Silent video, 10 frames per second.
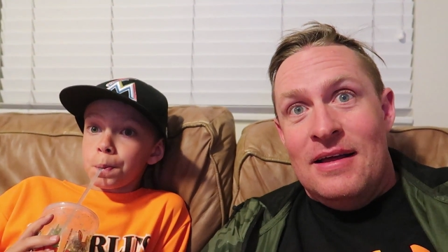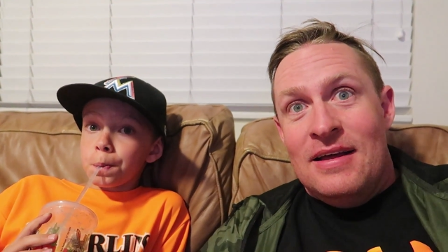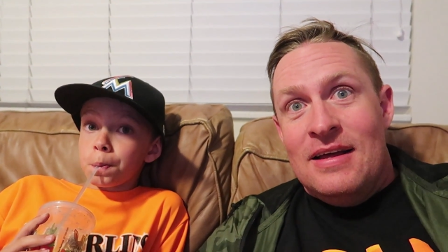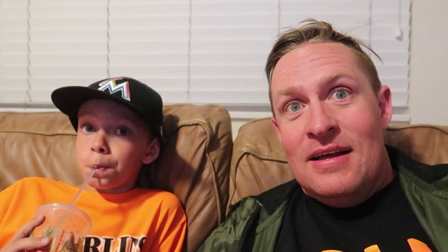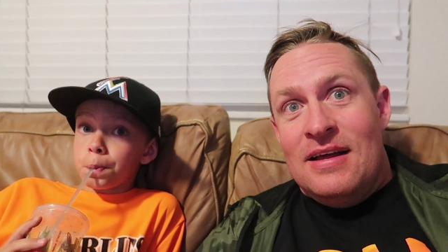Speaker 1: They
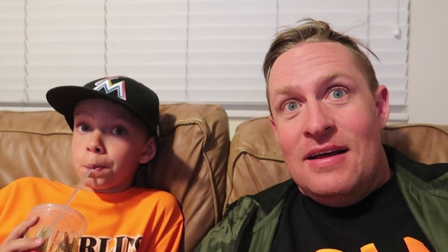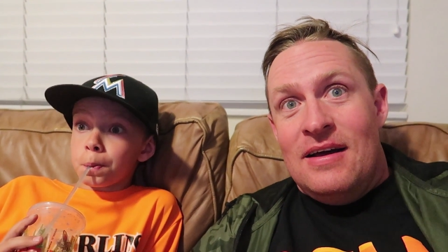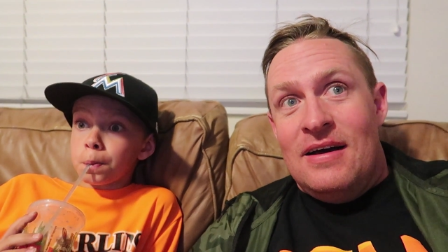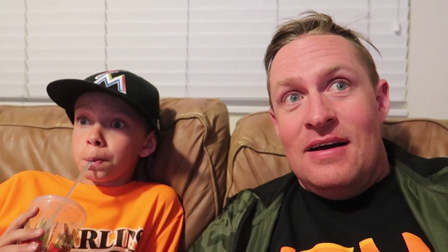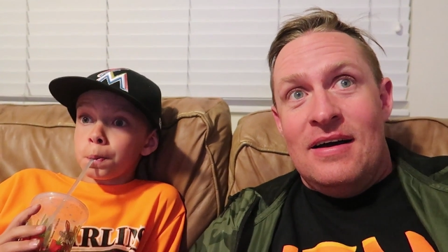went on a
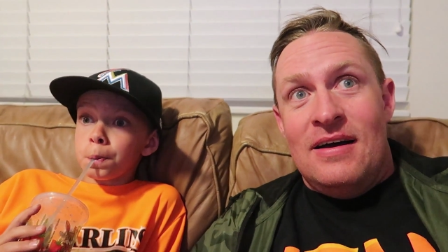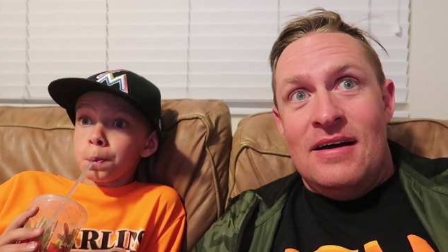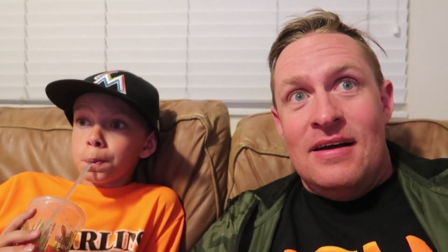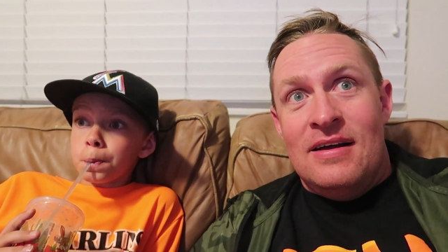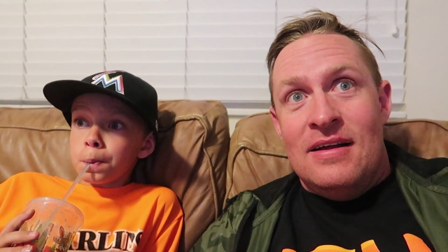thirty-five
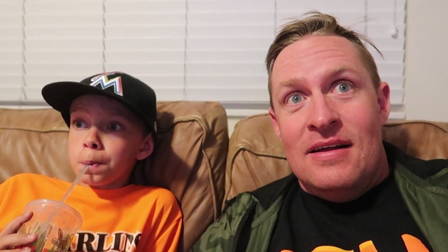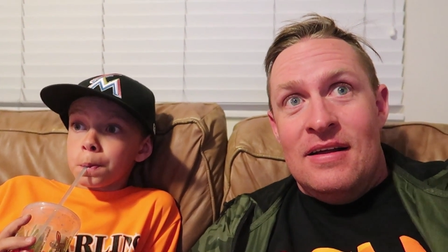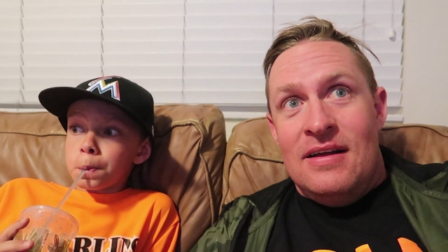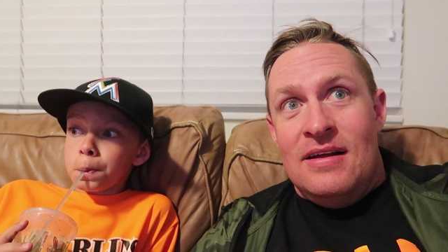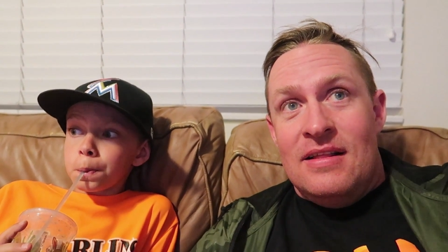point
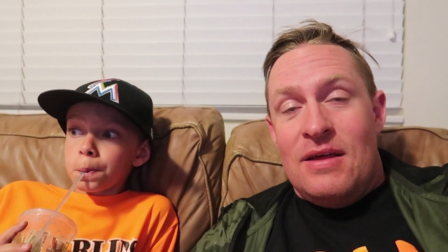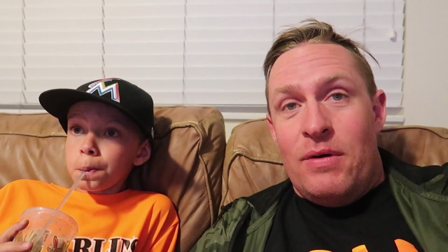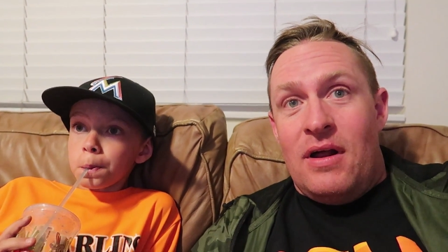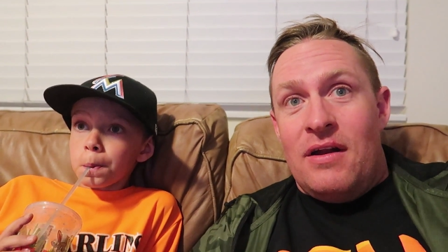run. They went